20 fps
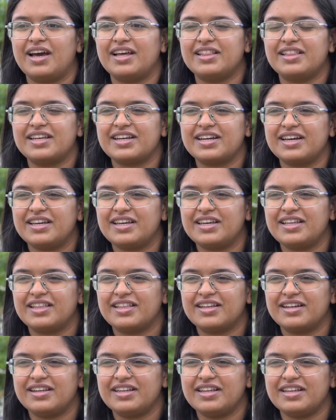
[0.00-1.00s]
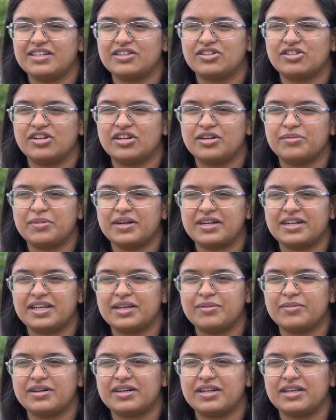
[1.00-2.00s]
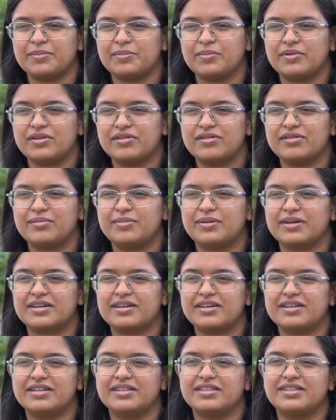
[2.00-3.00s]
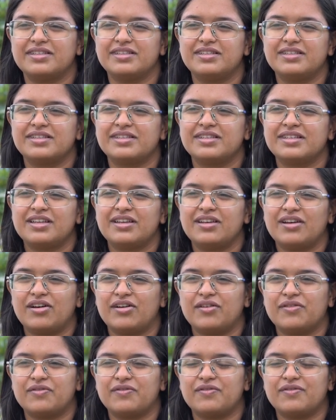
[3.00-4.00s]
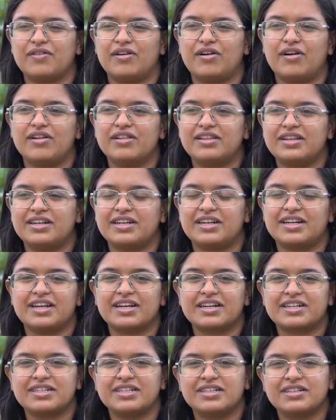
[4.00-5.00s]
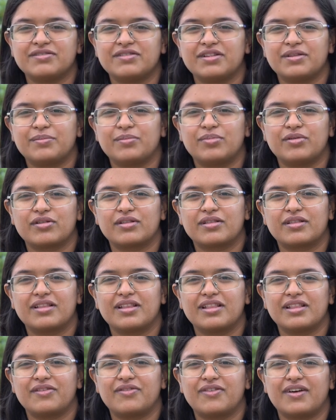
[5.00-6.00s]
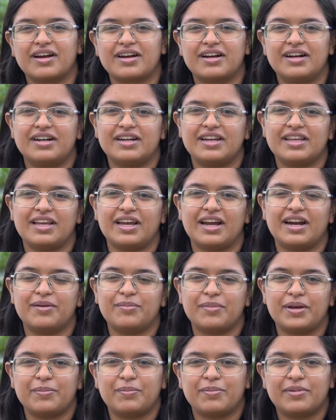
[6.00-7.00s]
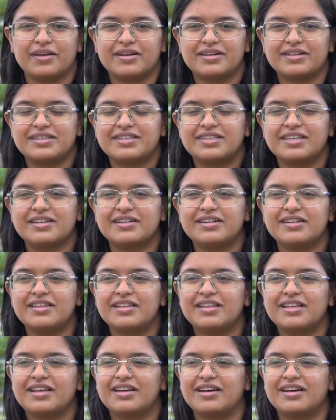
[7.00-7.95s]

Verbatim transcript: I think I really enjoyed my time at APU because of all the interactions with both the faculty and my peers here.